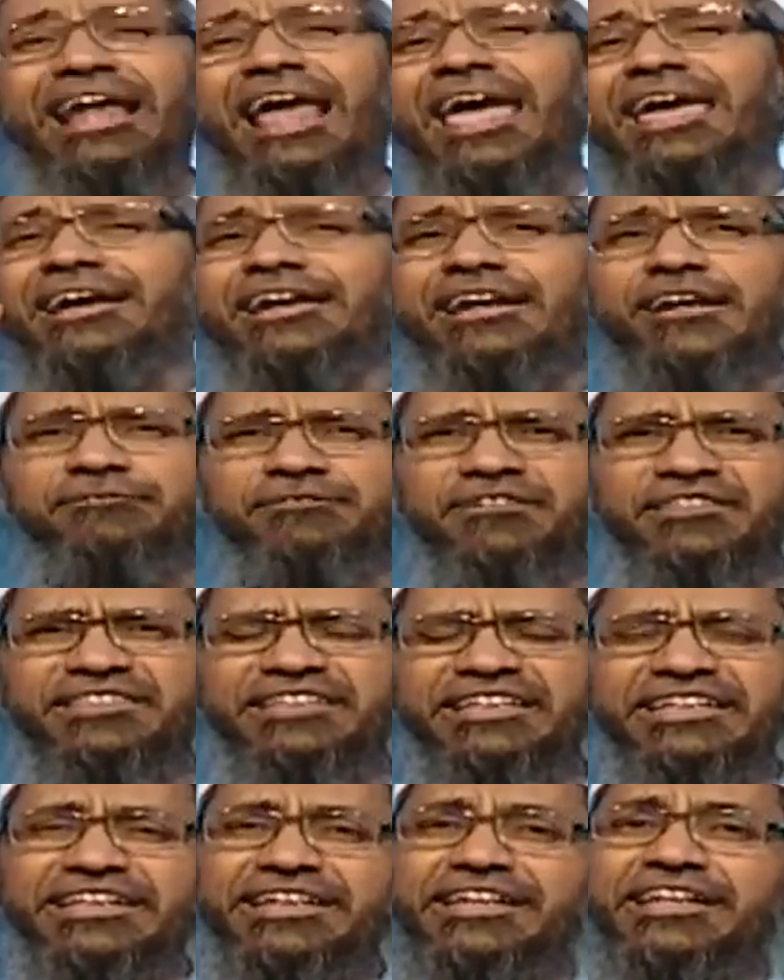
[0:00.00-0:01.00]
La ikraha fid
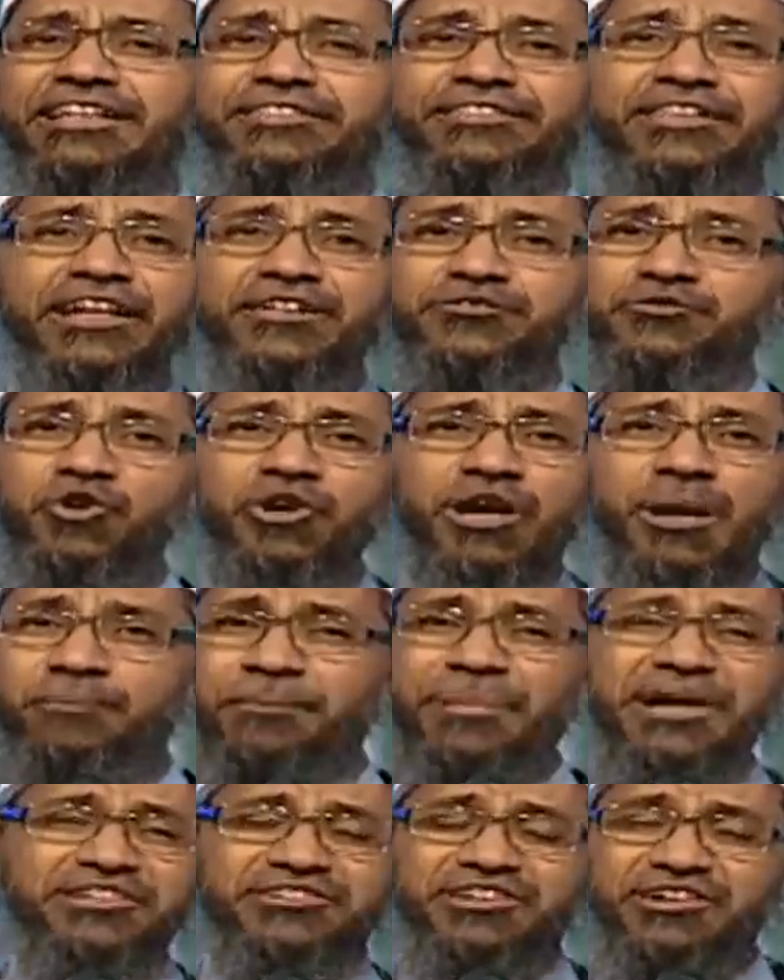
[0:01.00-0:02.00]
din. There is no
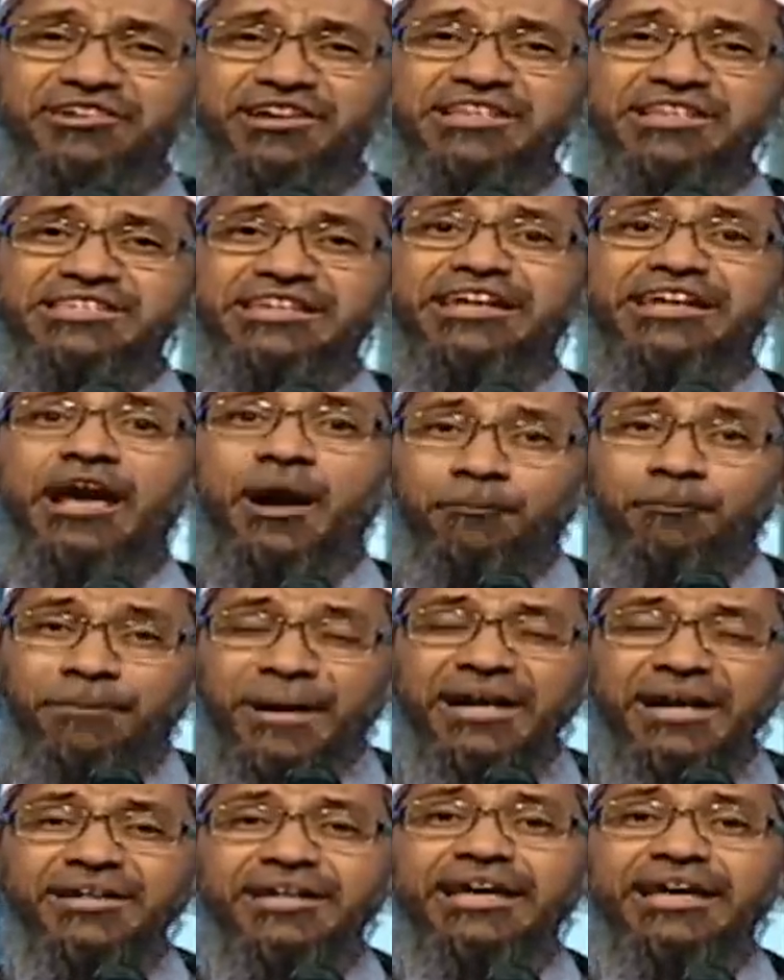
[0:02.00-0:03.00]
compulsion in religion.
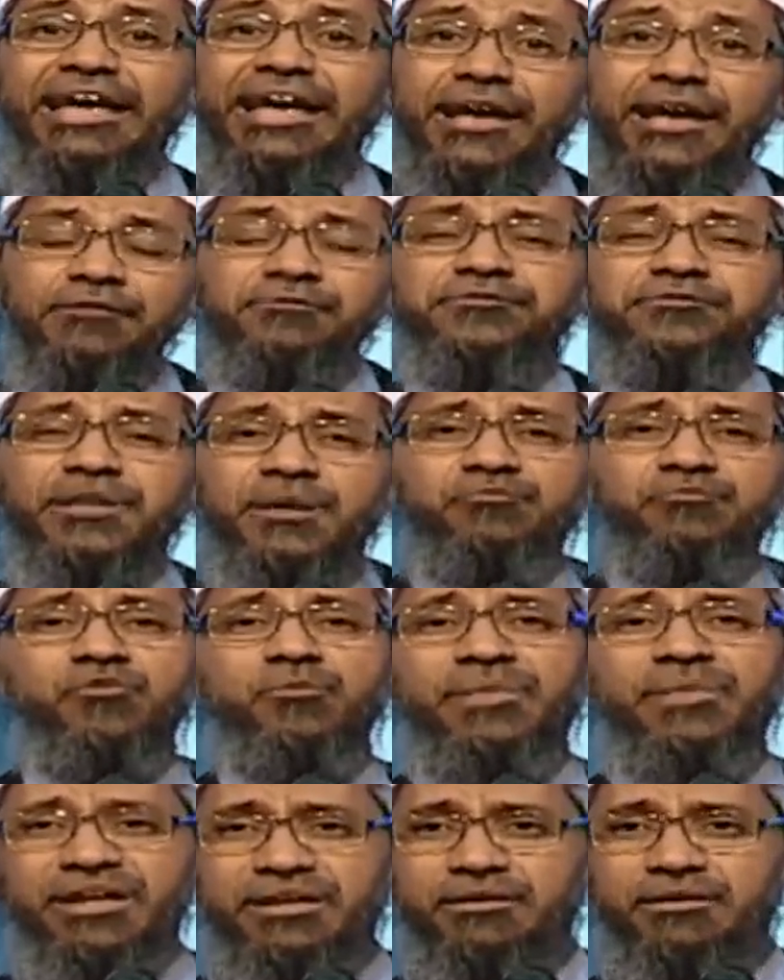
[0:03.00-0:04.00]
But if some
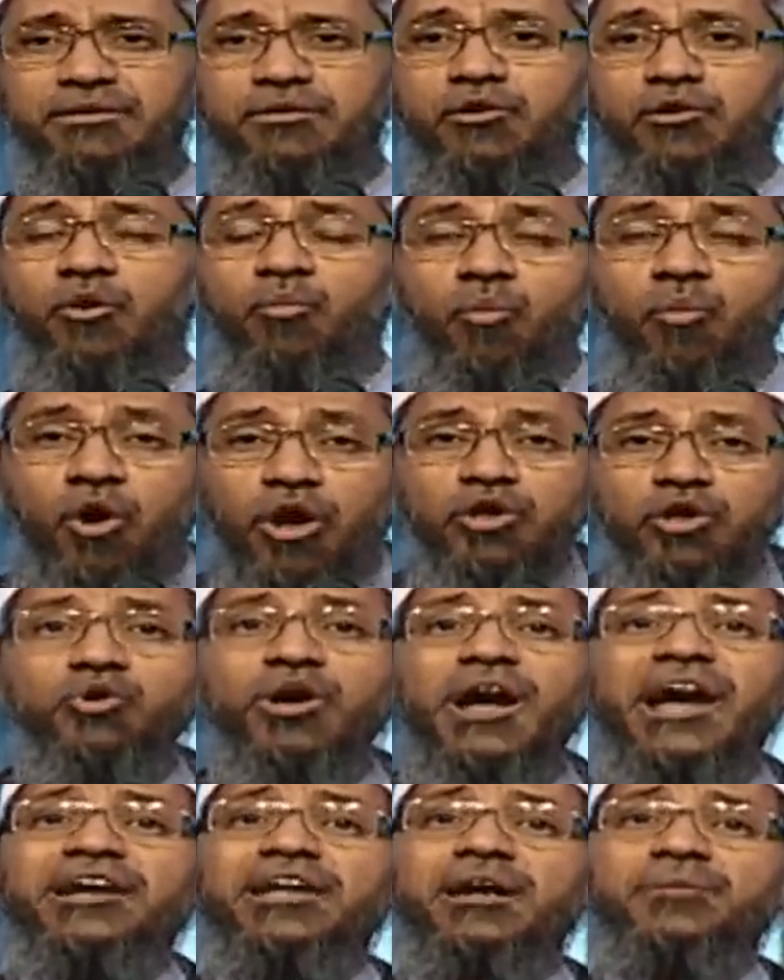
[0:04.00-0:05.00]
women want
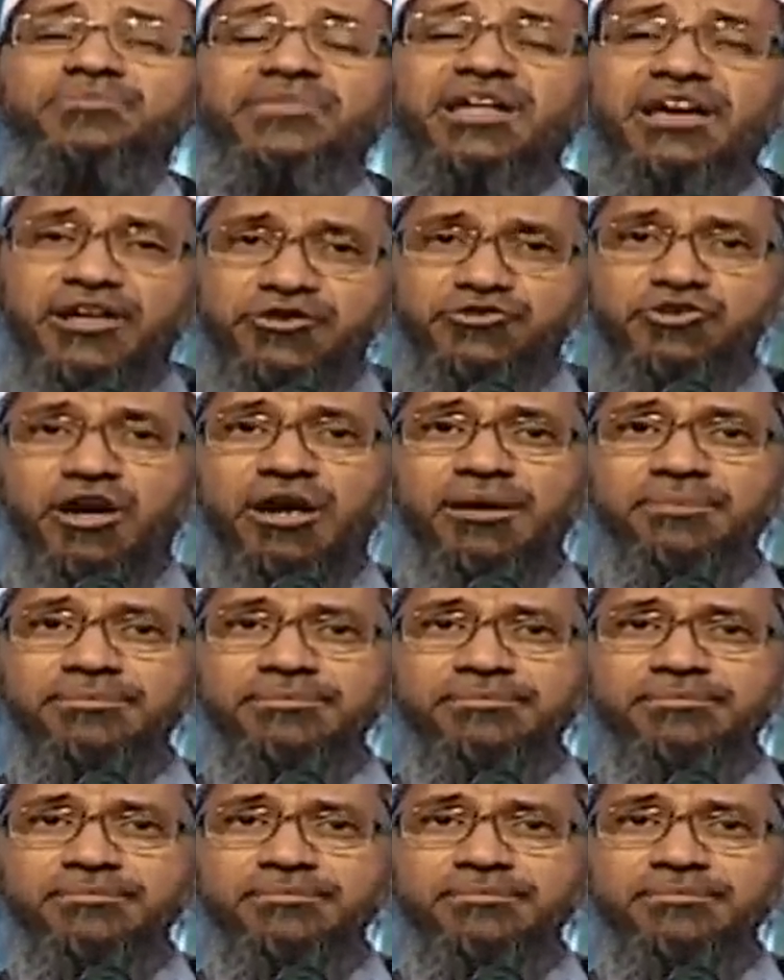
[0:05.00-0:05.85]
to adopt the hijab